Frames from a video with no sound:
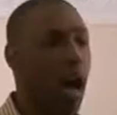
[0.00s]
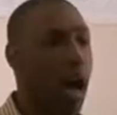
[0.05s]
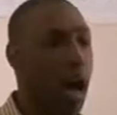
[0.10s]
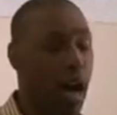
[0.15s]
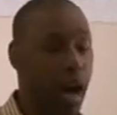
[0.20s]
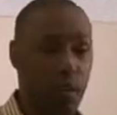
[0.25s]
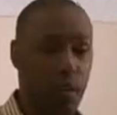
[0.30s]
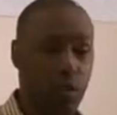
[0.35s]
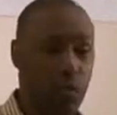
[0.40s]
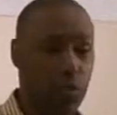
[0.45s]

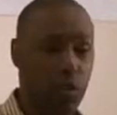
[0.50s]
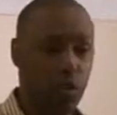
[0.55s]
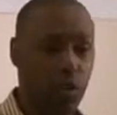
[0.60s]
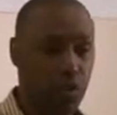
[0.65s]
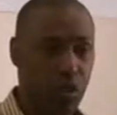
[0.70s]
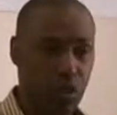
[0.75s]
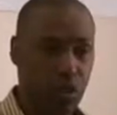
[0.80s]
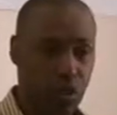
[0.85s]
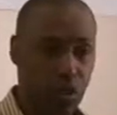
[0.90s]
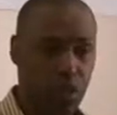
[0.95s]
how the
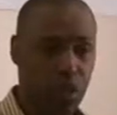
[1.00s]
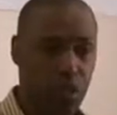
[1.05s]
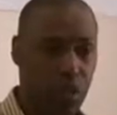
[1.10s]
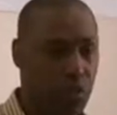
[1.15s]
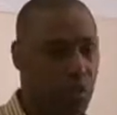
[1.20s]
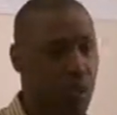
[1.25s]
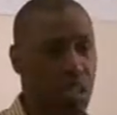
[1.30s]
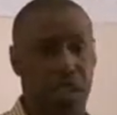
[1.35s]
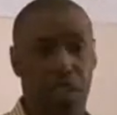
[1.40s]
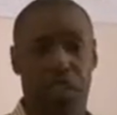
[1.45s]
user is going to
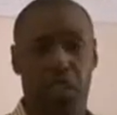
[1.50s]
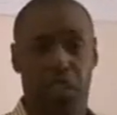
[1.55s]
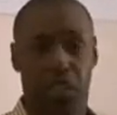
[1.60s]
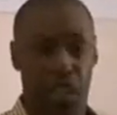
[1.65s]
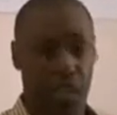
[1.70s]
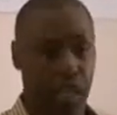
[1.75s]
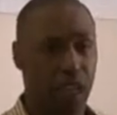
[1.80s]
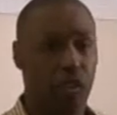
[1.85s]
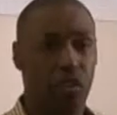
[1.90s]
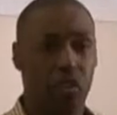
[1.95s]
use it, what
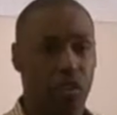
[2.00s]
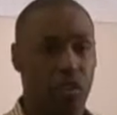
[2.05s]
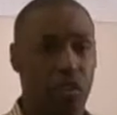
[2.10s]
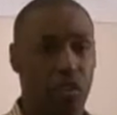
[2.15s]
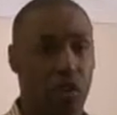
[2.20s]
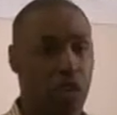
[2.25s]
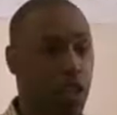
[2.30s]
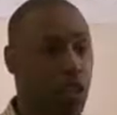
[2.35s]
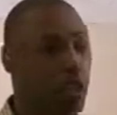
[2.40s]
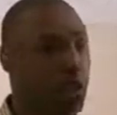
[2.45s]
this end user is
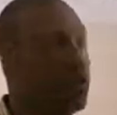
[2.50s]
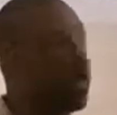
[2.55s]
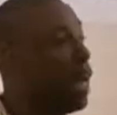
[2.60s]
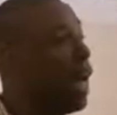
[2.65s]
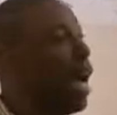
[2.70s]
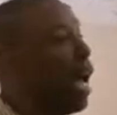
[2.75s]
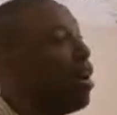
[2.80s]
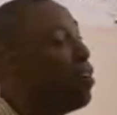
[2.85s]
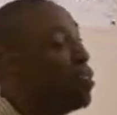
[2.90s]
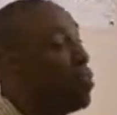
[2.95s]
going to use it,
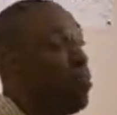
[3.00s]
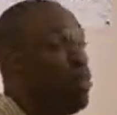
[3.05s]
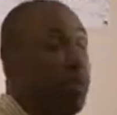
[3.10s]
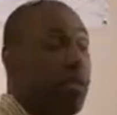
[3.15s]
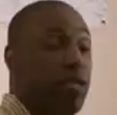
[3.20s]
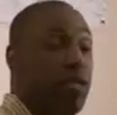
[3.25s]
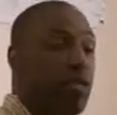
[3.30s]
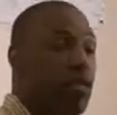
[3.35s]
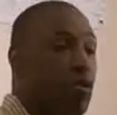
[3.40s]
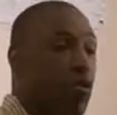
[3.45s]
how is a
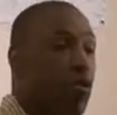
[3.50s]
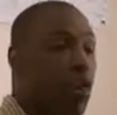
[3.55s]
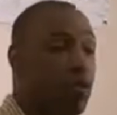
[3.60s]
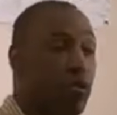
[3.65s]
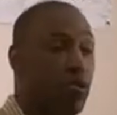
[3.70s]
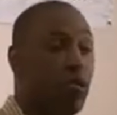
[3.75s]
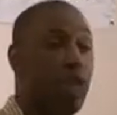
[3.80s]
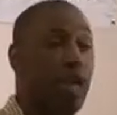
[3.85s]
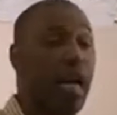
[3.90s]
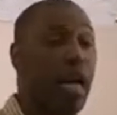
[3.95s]
business going
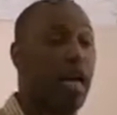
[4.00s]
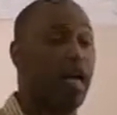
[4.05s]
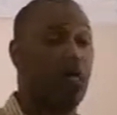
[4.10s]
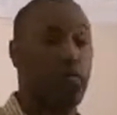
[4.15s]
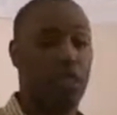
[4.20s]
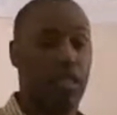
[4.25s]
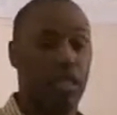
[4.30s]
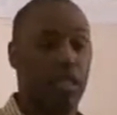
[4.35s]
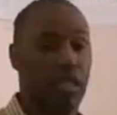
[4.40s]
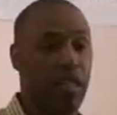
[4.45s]
to use it, how it's
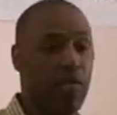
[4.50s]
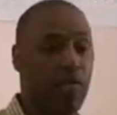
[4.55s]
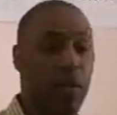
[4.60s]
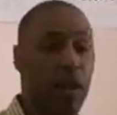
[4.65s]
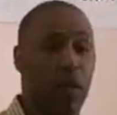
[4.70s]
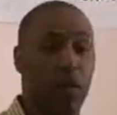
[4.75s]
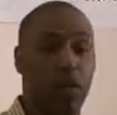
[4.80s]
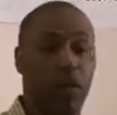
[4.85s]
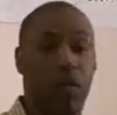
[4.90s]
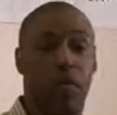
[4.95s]
going to
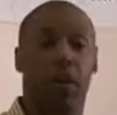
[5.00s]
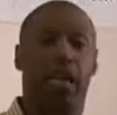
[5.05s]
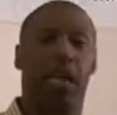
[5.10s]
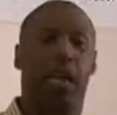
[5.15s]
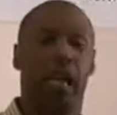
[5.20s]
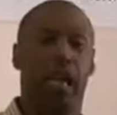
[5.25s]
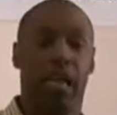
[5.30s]
identify with it.